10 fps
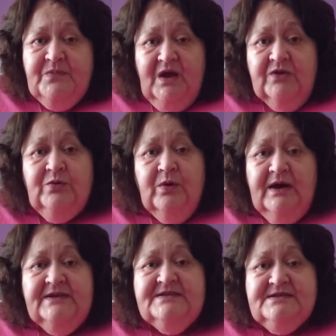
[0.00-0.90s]

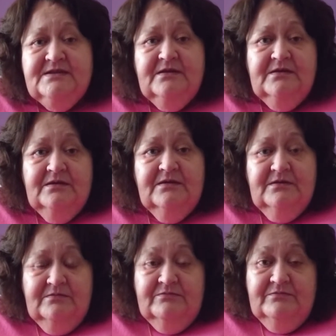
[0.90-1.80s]
Otherwise,
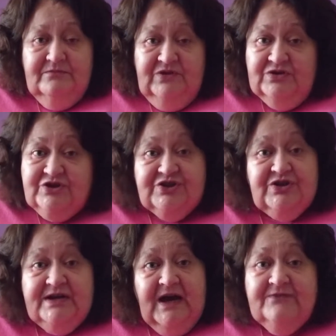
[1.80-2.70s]
you're just
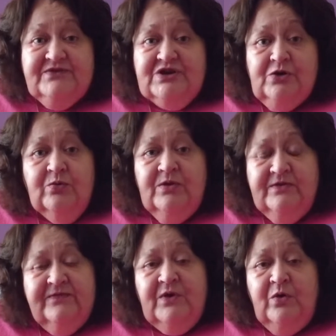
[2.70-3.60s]
going to have to go with the
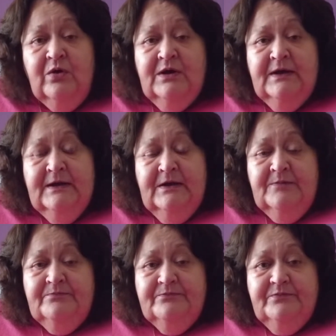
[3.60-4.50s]
flow.
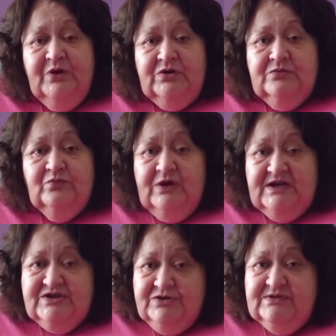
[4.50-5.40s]
But when I
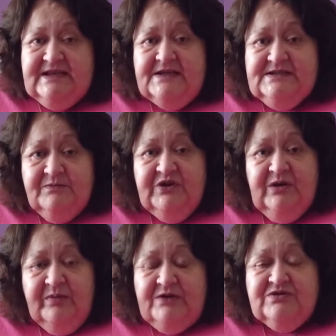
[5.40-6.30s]
do say something
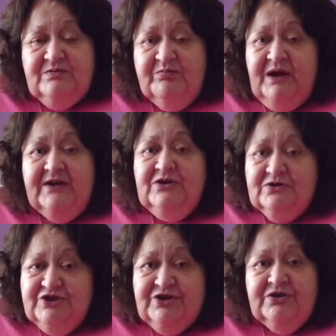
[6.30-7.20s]
about him, by
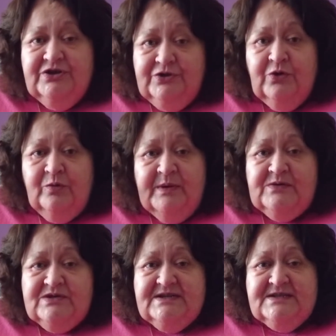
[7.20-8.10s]
God, you're going to know
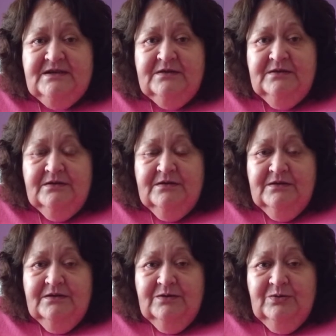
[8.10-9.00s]
about it.
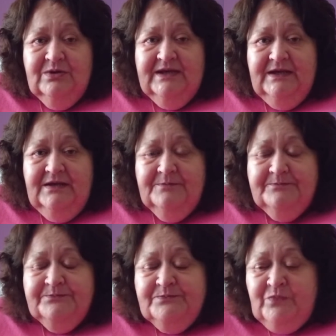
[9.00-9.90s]
Okay?
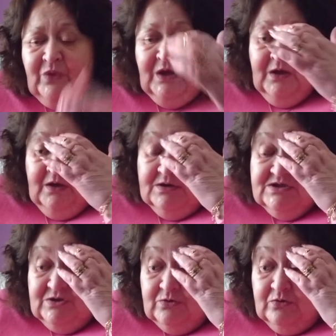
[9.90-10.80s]

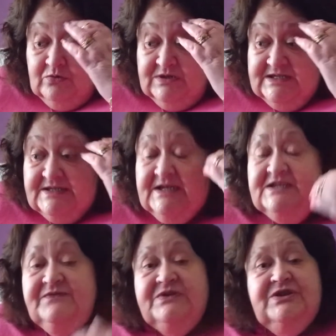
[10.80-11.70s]
So today's
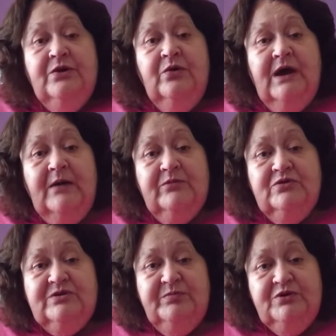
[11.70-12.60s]
video I'm going
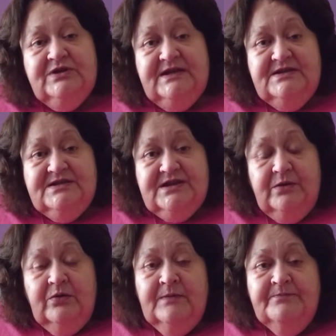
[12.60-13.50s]
to put
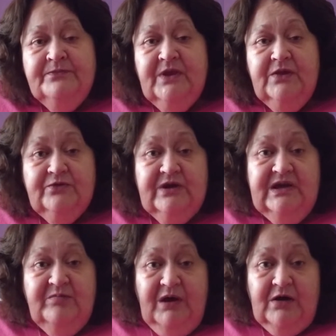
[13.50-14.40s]
into 3
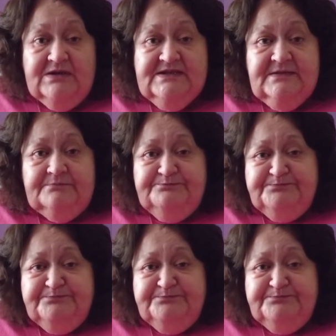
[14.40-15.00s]
parts.